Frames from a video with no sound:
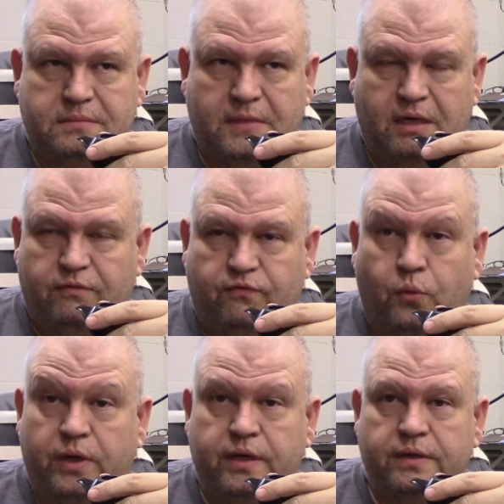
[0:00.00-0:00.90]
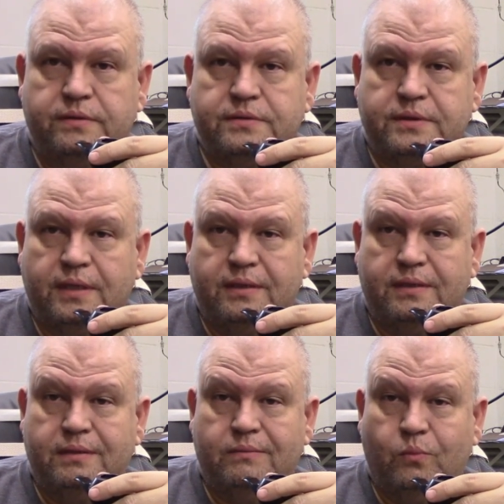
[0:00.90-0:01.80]
you know, four years,
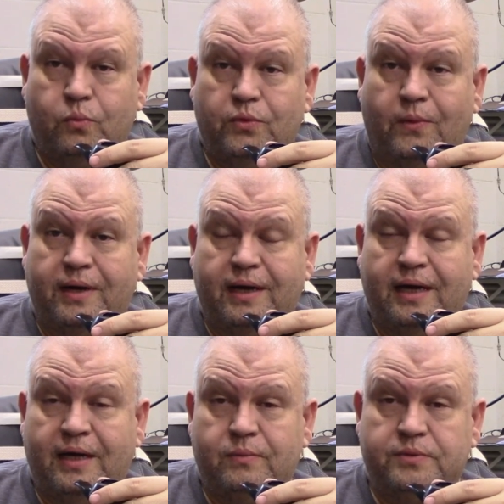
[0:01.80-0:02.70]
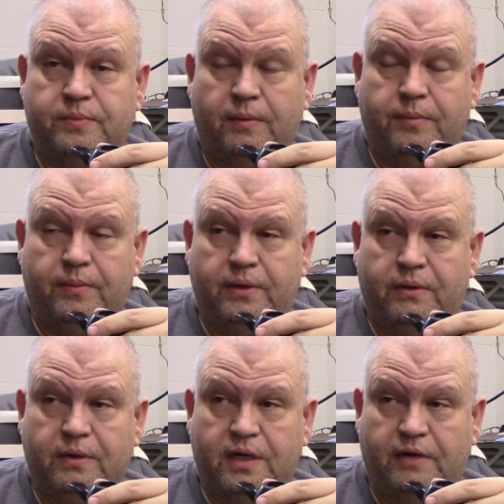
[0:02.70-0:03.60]
and the one I had was probably
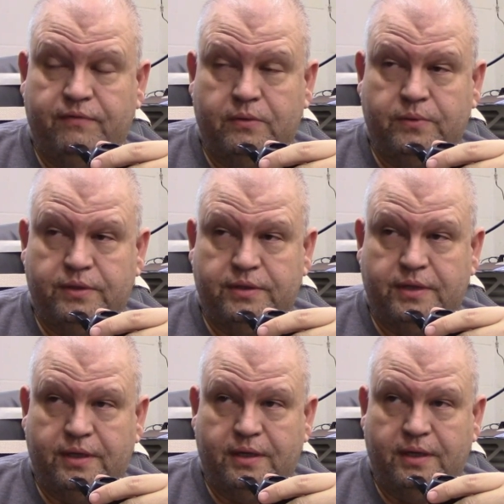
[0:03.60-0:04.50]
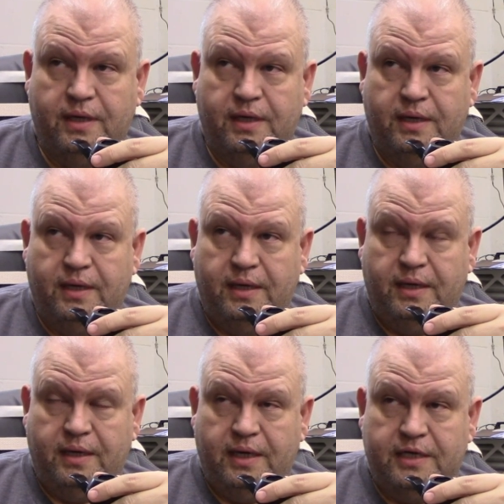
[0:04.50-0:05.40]
all covered with, uh,
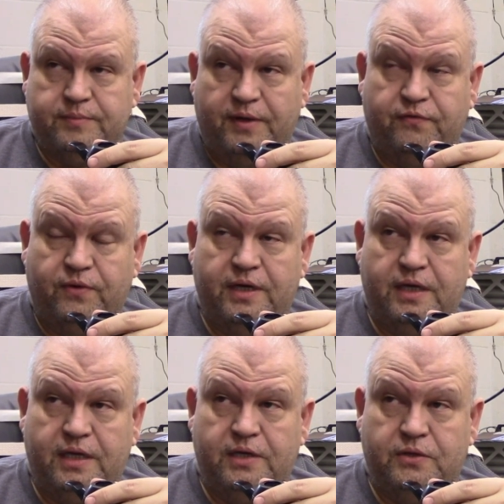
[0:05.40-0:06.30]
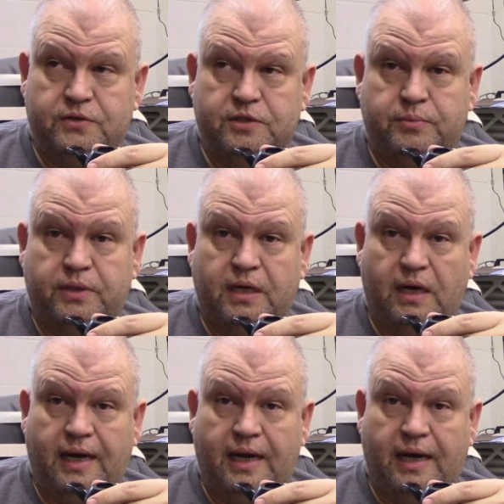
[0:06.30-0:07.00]
as my friend Ian used to put it,